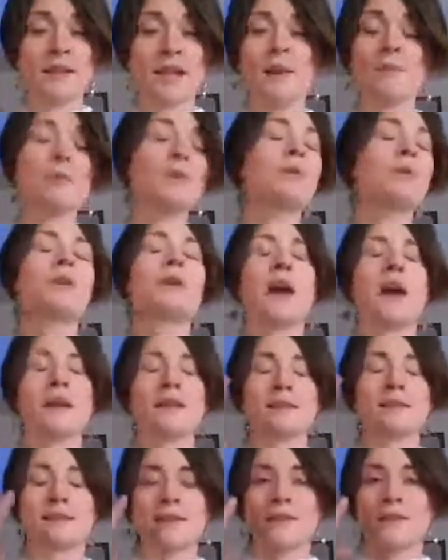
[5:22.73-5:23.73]
Capricorn
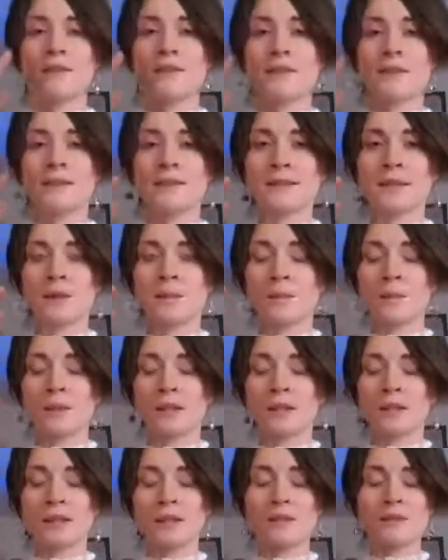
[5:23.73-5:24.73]
has this
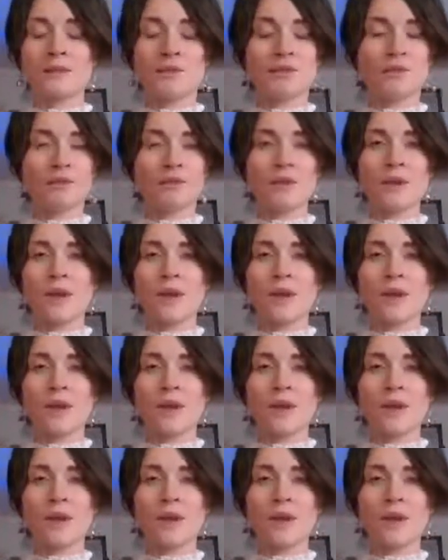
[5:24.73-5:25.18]
ability to